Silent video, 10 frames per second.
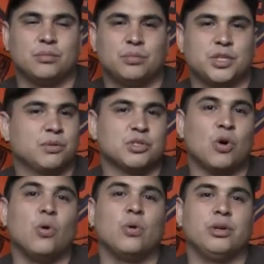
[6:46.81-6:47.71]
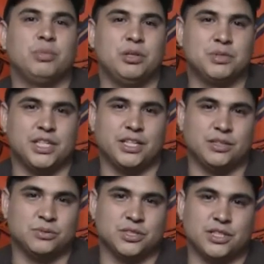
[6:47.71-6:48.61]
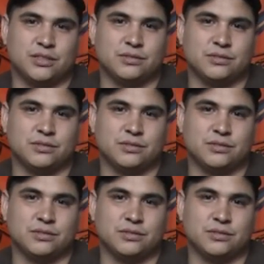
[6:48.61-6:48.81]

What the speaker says: But there was a whole MP battalion that was there,